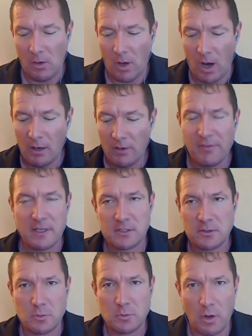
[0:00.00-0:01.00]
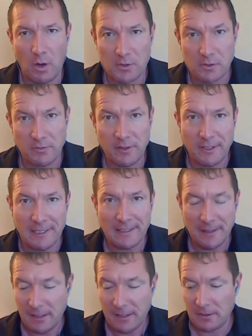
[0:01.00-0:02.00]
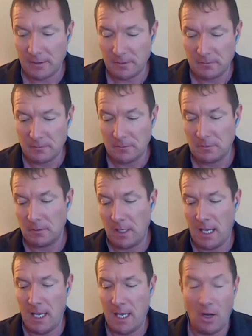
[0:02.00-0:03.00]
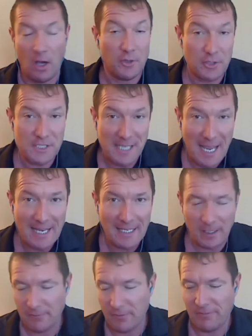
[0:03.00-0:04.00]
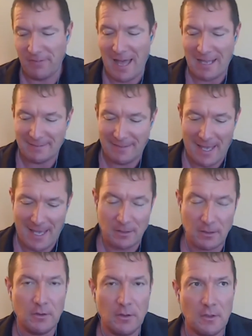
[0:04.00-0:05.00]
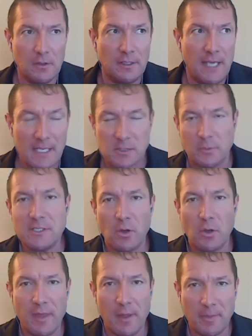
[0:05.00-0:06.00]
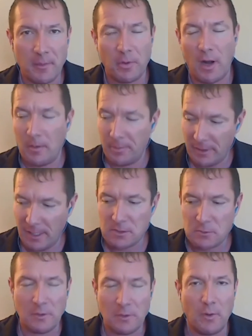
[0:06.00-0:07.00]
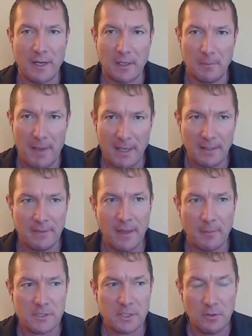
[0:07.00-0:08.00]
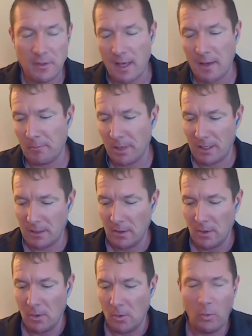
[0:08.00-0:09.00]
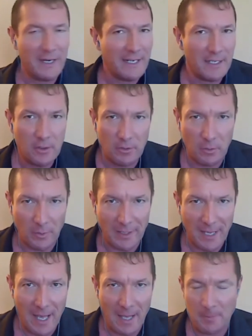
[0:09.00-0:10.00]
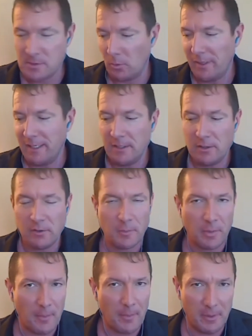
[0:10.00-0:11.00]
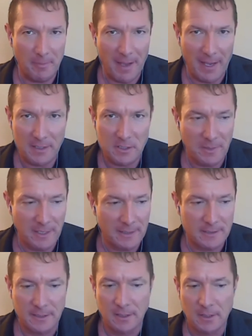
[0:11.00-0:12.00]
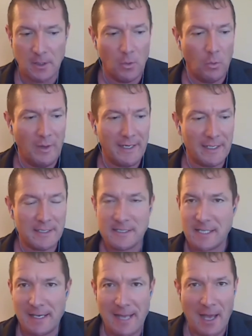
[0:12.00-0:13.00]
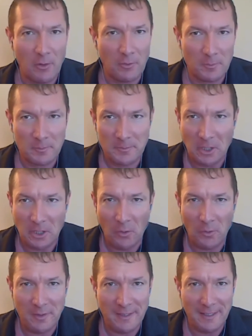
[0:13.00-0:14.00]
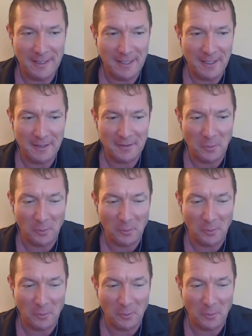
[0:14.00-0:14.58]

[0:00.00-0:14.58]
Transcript: our investors were also very clear and understanding of the fact that, yes, we sold them the property, yes, we recommended them to them, but we didn't do the rehabs, so we didn't do the property management, we didn't send out, the